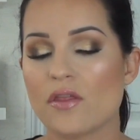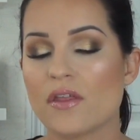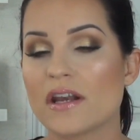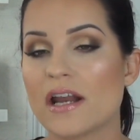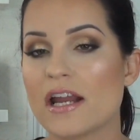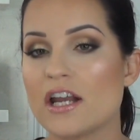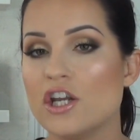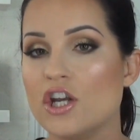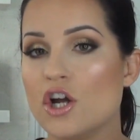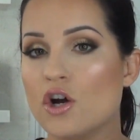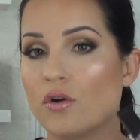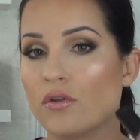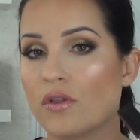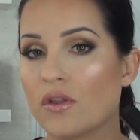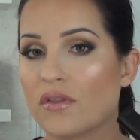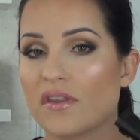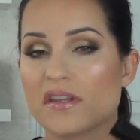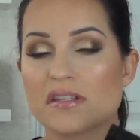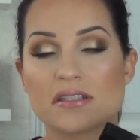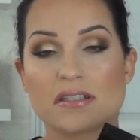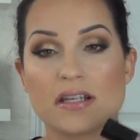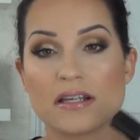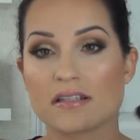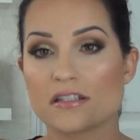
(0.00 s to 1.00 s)
that I know that
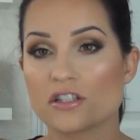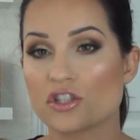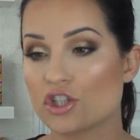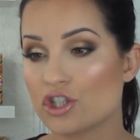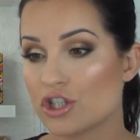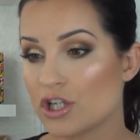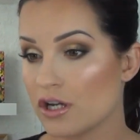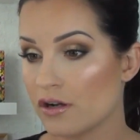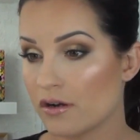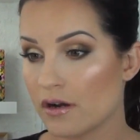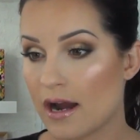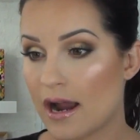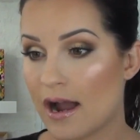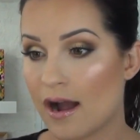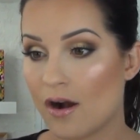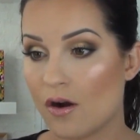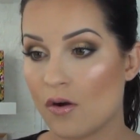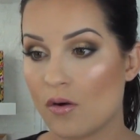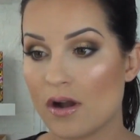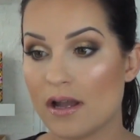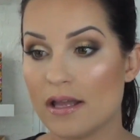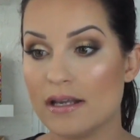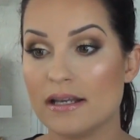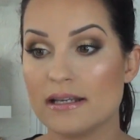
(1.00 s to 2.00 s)
this doesn't sheer
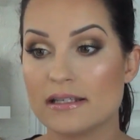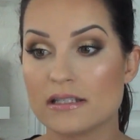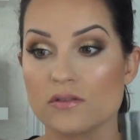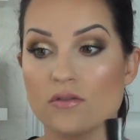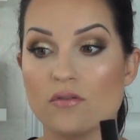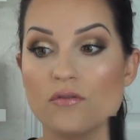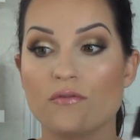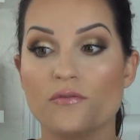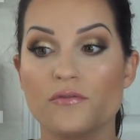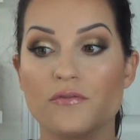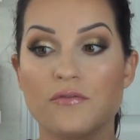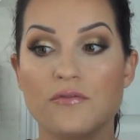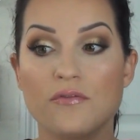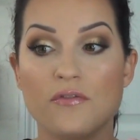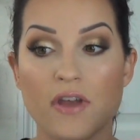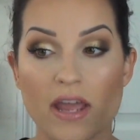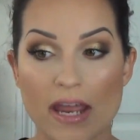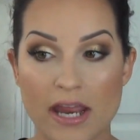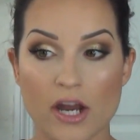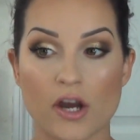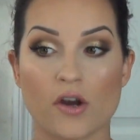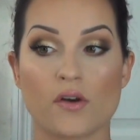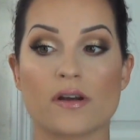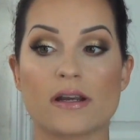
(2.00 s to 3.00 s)
out and it's
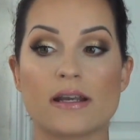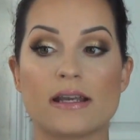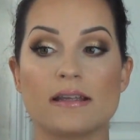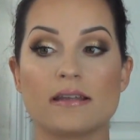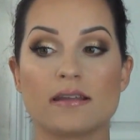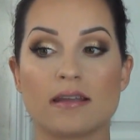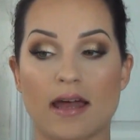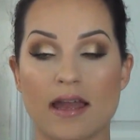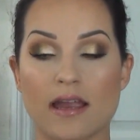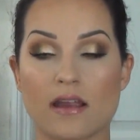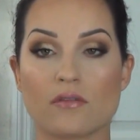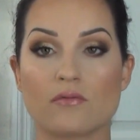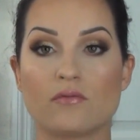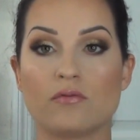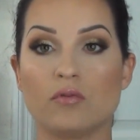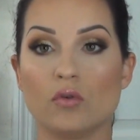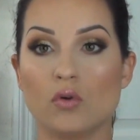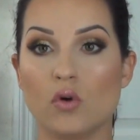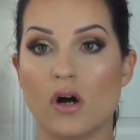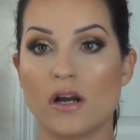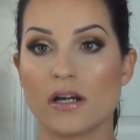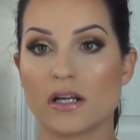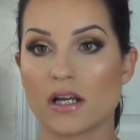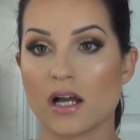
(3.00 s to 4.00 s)
very like
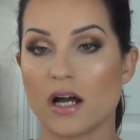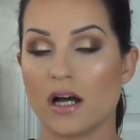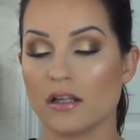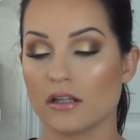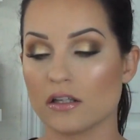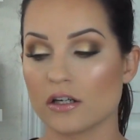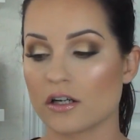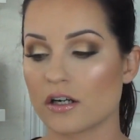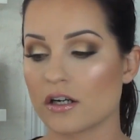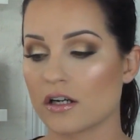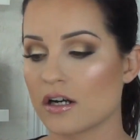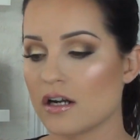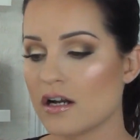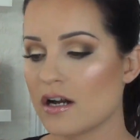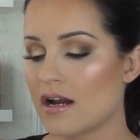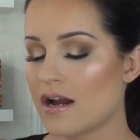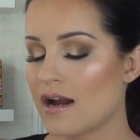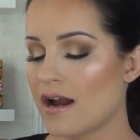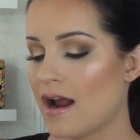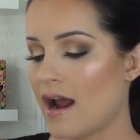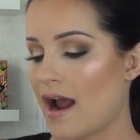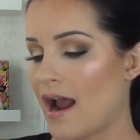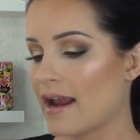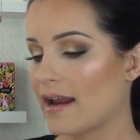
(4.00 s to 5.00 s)
full-on color,
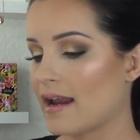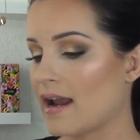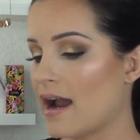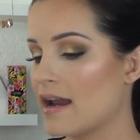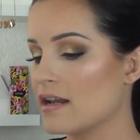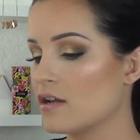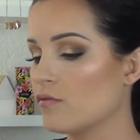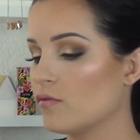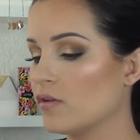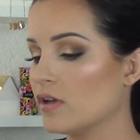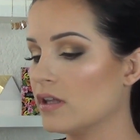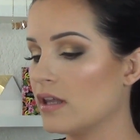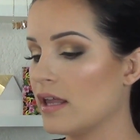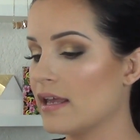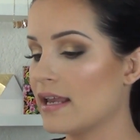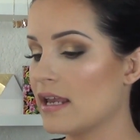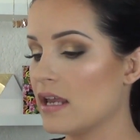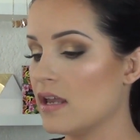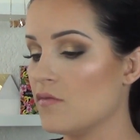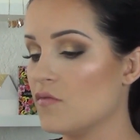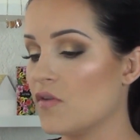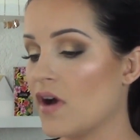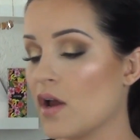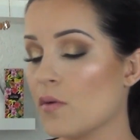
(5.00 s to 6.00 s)
I kind of feel like
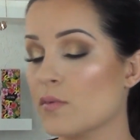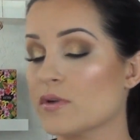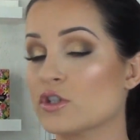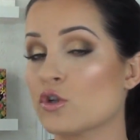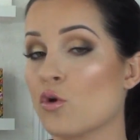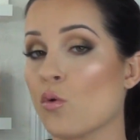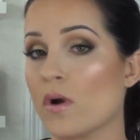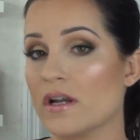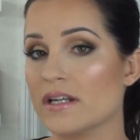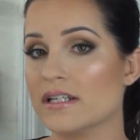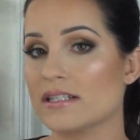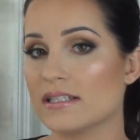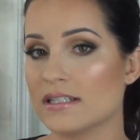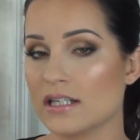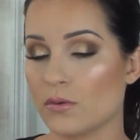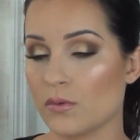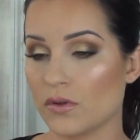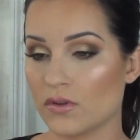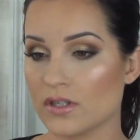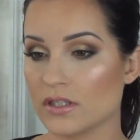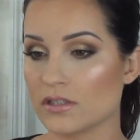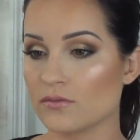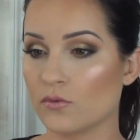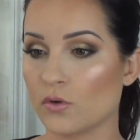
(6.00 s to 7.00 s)
if I was going to stick
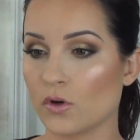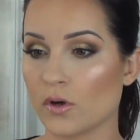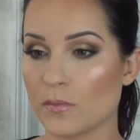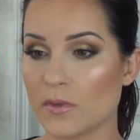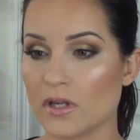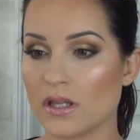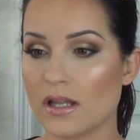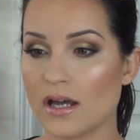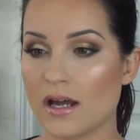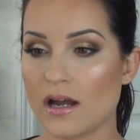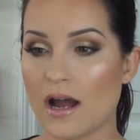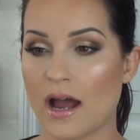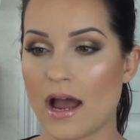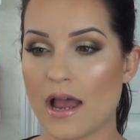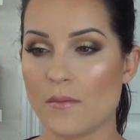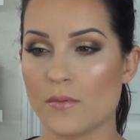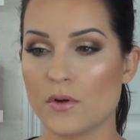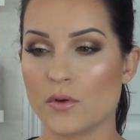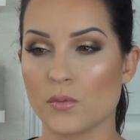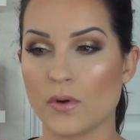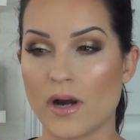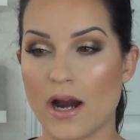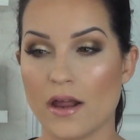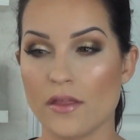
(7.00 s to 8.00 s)
with this formula, I
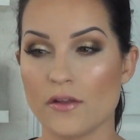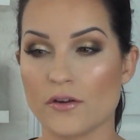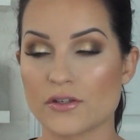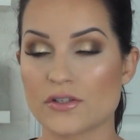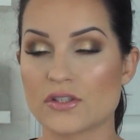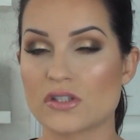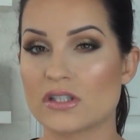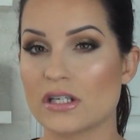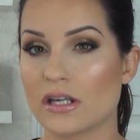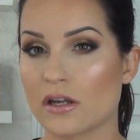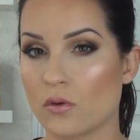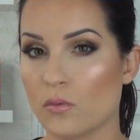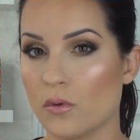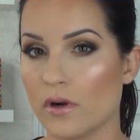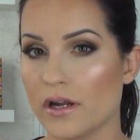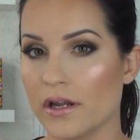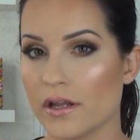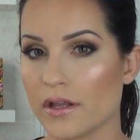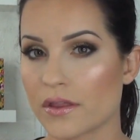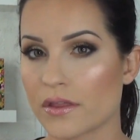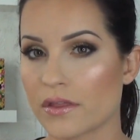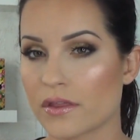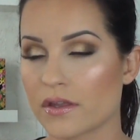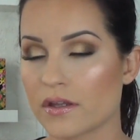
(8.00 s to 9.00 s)
would rather stick
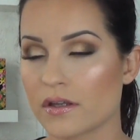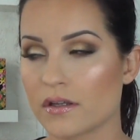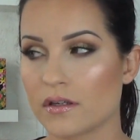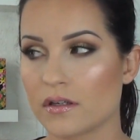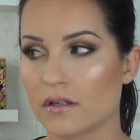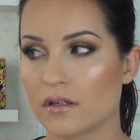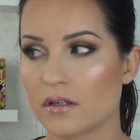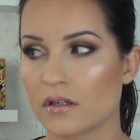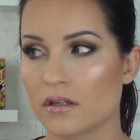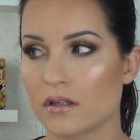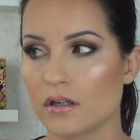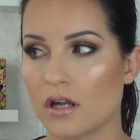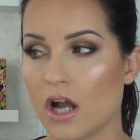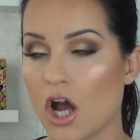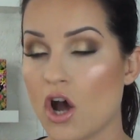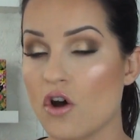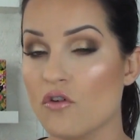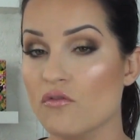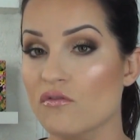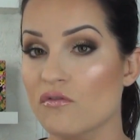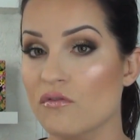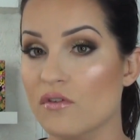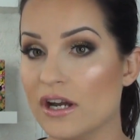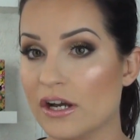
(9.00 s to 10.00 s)
with
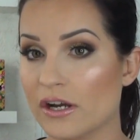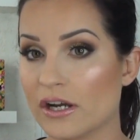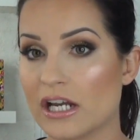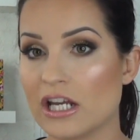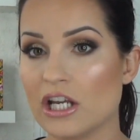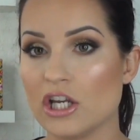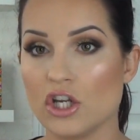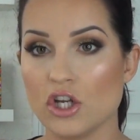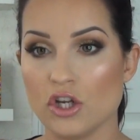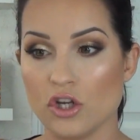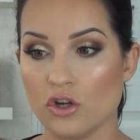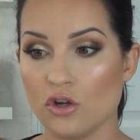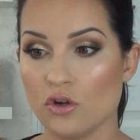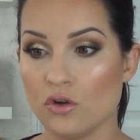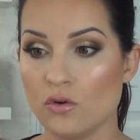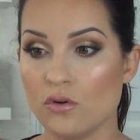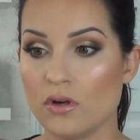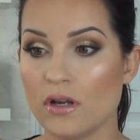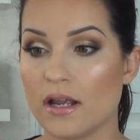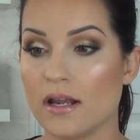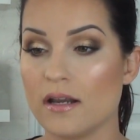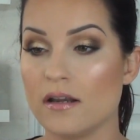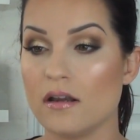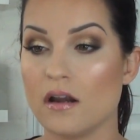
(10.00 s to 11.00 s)
a very
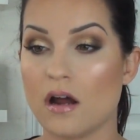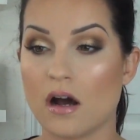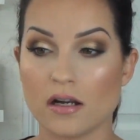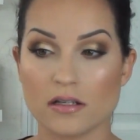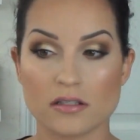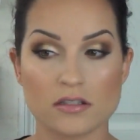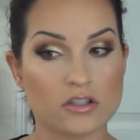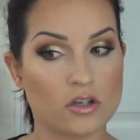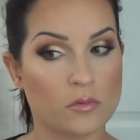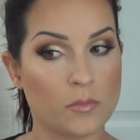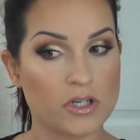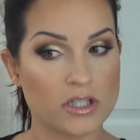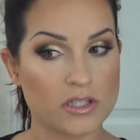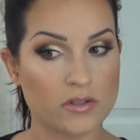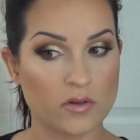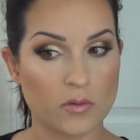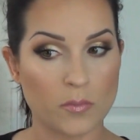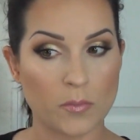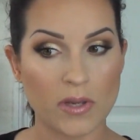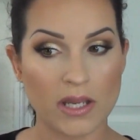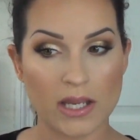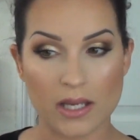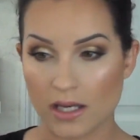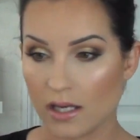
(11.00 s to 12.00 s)
nude and not so much of a
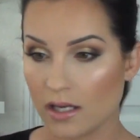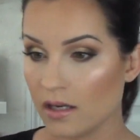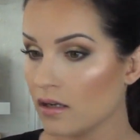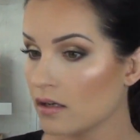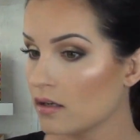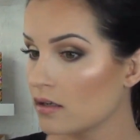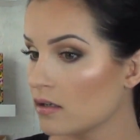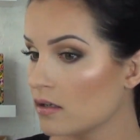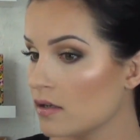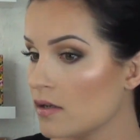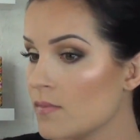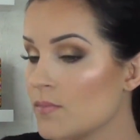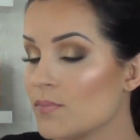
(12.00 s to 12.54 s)
pink.